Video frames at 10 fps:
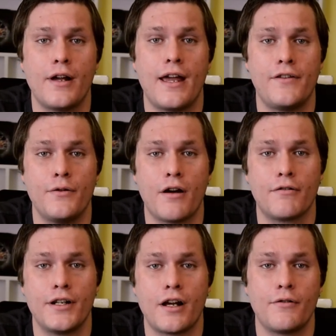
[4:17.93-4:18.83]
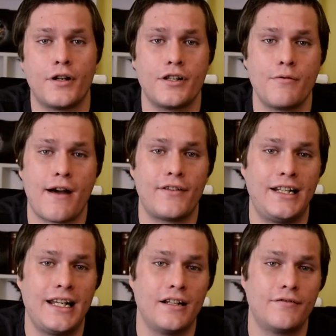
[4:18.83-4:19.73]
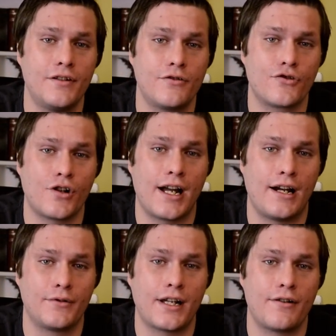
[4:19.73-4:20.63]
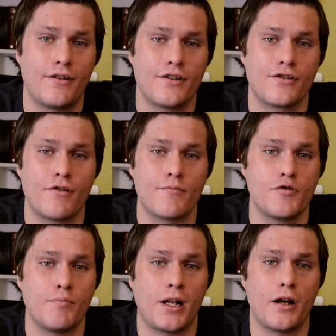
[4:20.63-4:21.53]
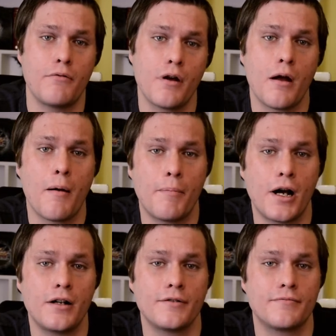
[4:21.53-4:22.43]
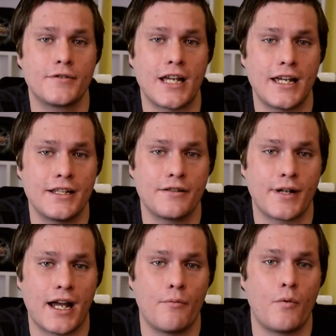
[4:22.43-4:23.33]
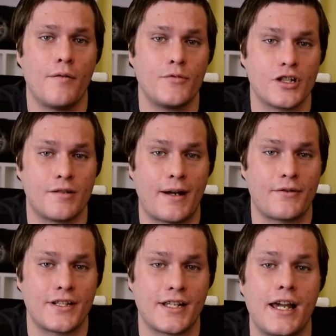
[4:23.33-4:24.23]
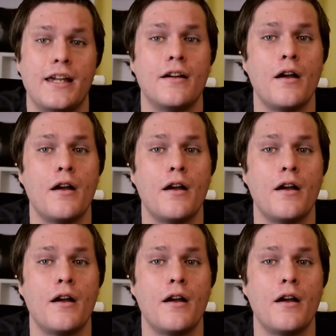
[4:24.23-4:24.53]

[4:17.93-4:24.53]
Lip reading: If you currently don't, I do have a link for you to try out down in the description below, but take into account what I'm just about to say,